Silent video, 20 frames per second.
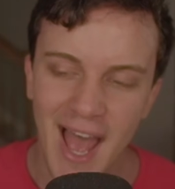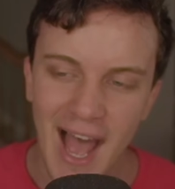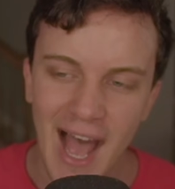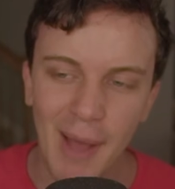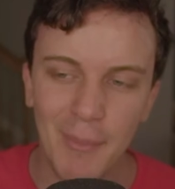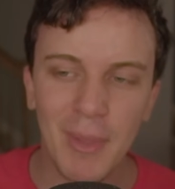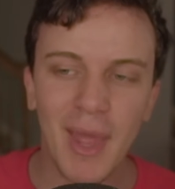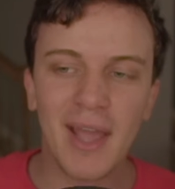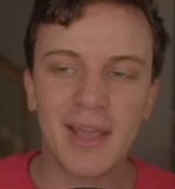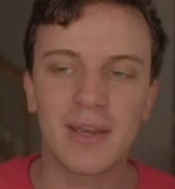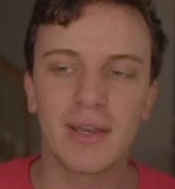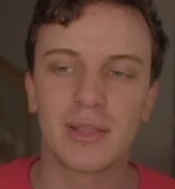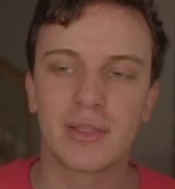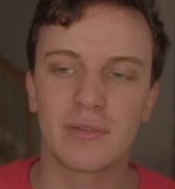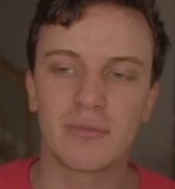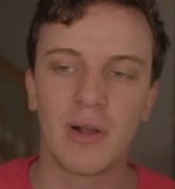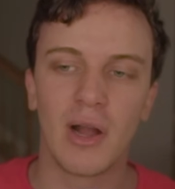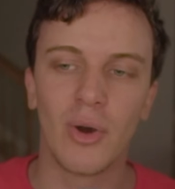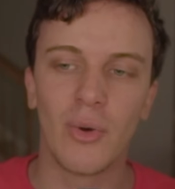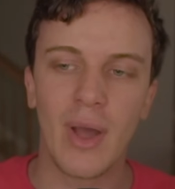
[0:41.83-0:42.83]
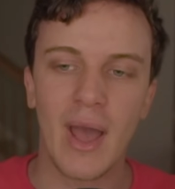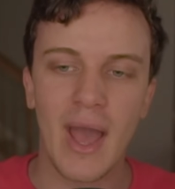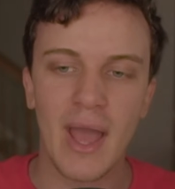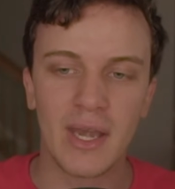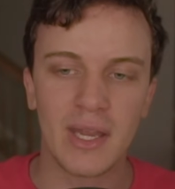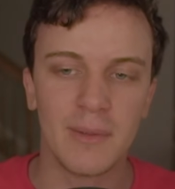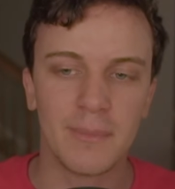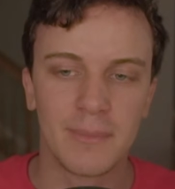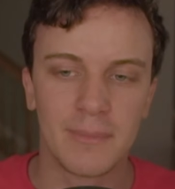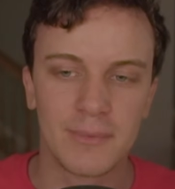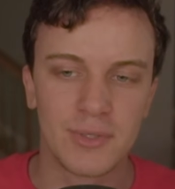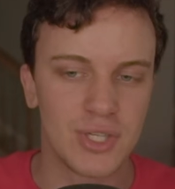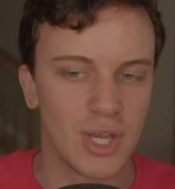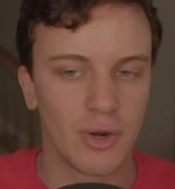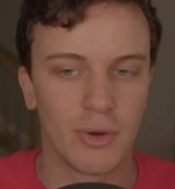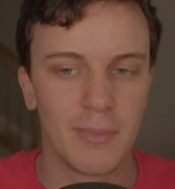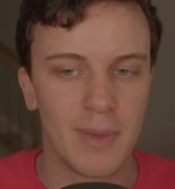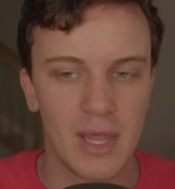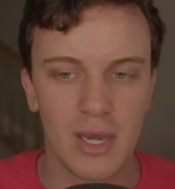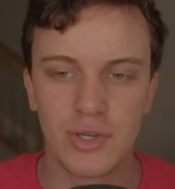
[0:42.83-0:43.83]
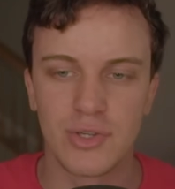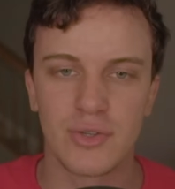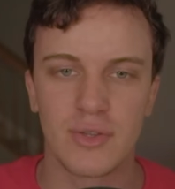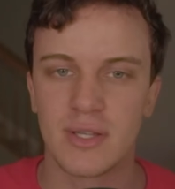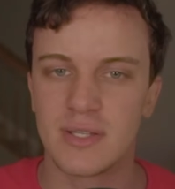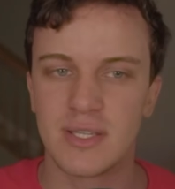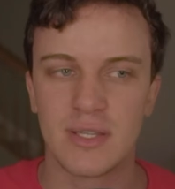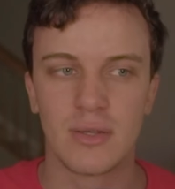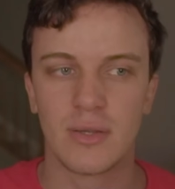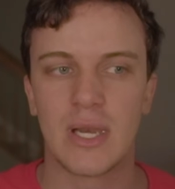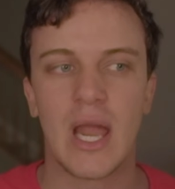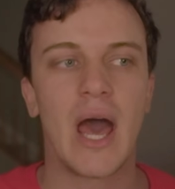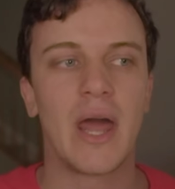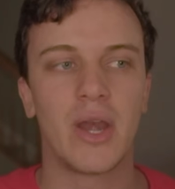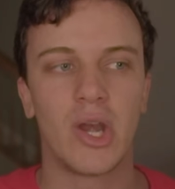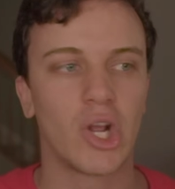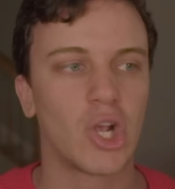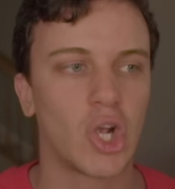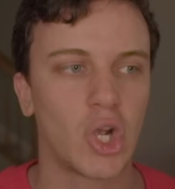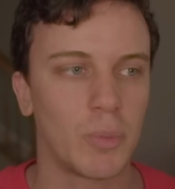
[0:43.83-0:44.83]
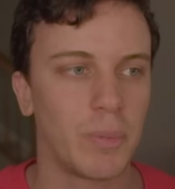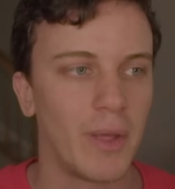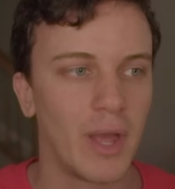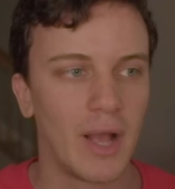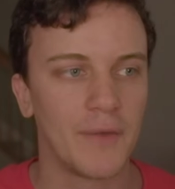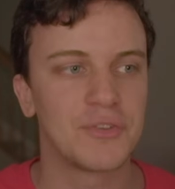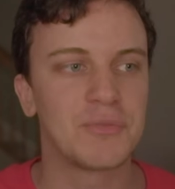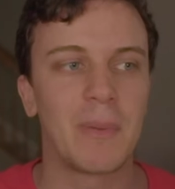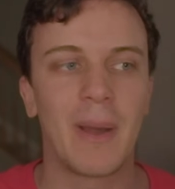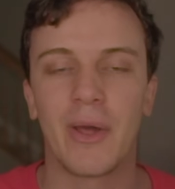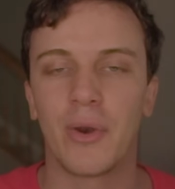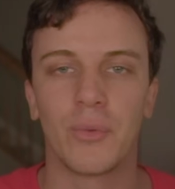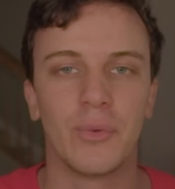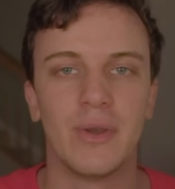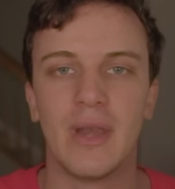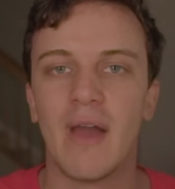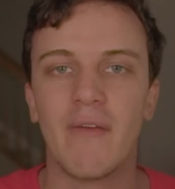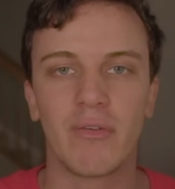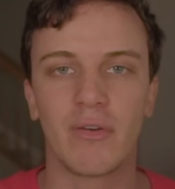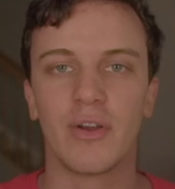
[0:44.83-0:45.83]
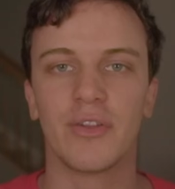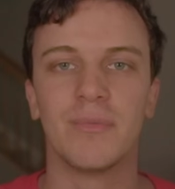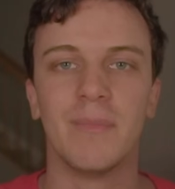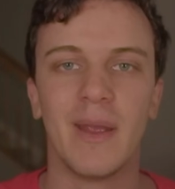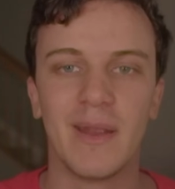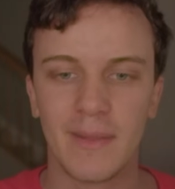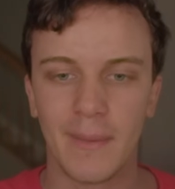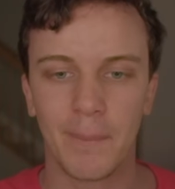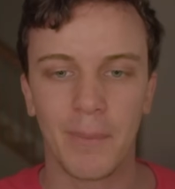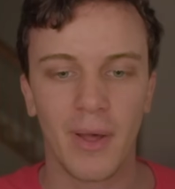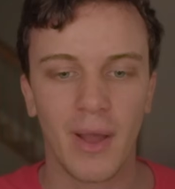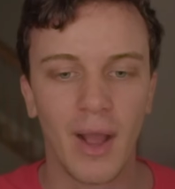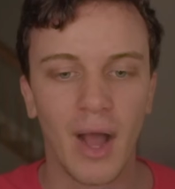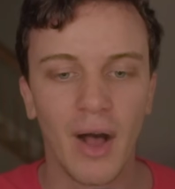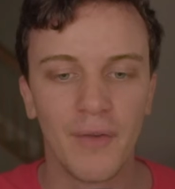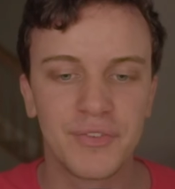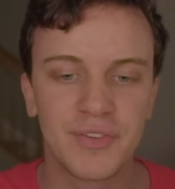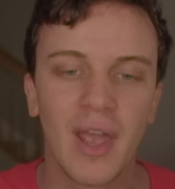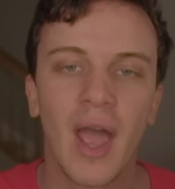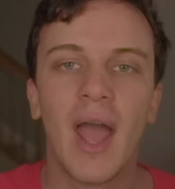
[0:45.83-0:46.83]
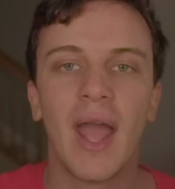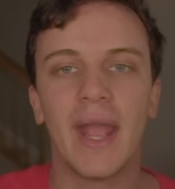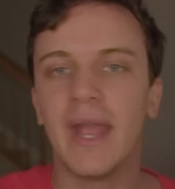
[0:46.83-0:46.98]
I'm not going to throw any general manager that's either not in a playoff spot or never has made the playoffs